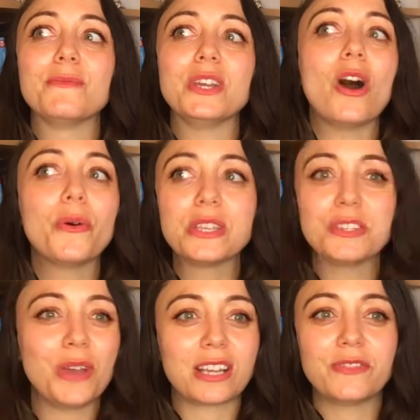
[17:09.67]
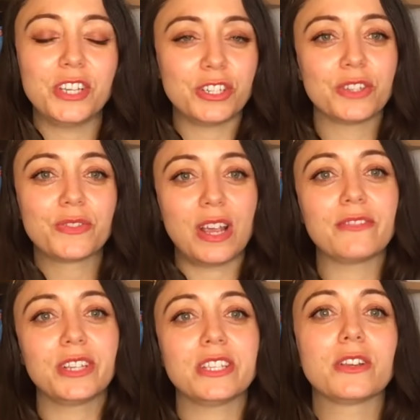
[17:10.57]
We always do activations for
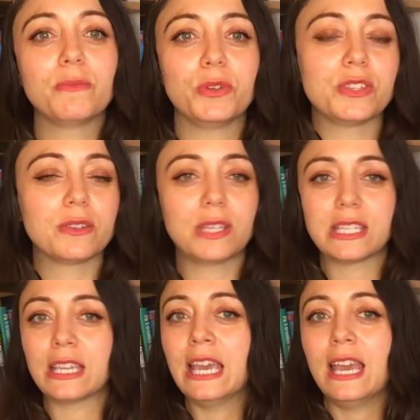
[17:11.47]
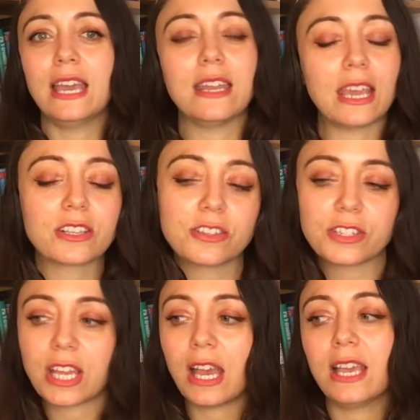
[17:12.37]
every single moon. So it's an
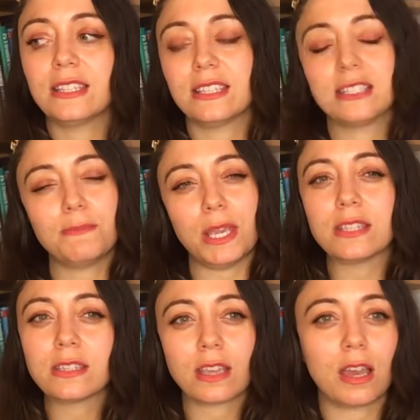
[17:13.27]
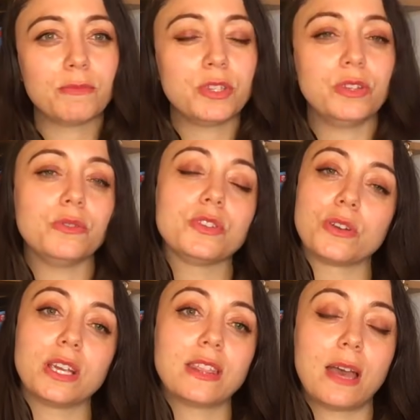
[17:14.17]
exercise, a space to come to
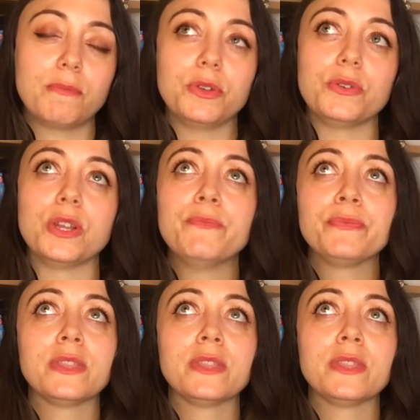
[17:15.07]
during that moon.